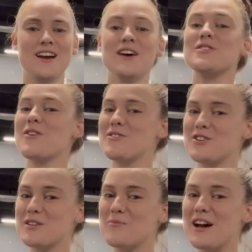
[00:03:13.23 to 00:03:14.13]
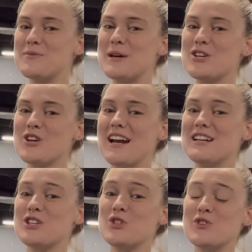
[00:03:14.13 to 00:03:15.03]
So those are some ways we can train
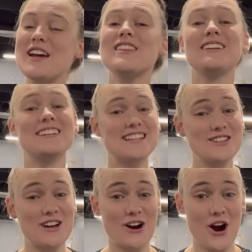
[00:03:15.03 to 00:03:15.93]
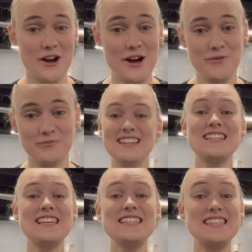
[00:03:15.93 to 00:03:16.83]
into strength. Let's look at cardio.
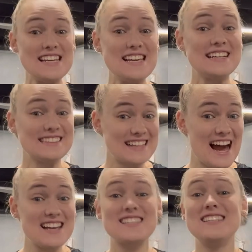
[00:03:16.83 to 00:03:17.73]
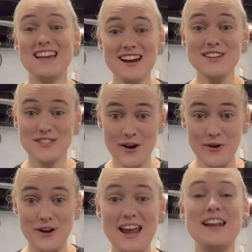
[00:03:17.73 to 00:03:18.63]
This is the last Deka
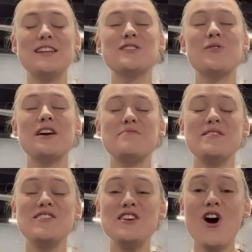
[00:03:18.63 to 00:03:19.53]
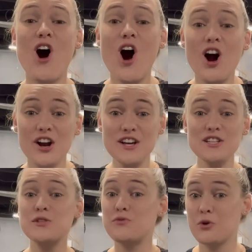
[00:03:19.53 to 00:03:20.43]
zone, and it is going to be the
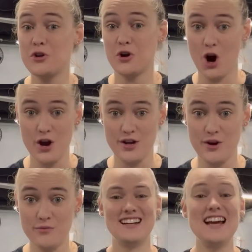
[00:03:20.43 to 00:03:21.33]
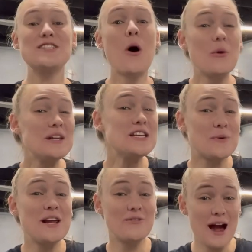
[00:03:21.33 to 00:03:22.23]
hardest for your cardio. It's only
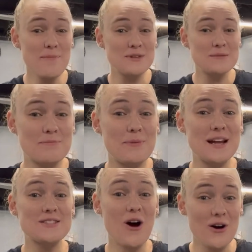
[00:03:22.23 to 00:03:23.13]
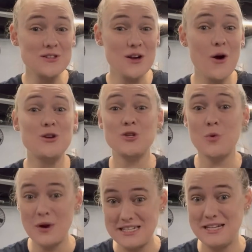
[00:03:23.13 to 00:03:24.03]
20 reps, but it's also
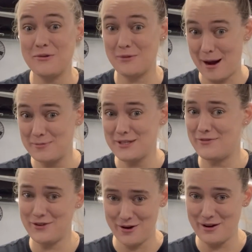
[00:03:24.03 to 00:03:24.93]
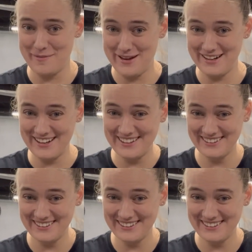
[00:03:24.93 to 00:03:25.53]
20 reps, if you know what I mean.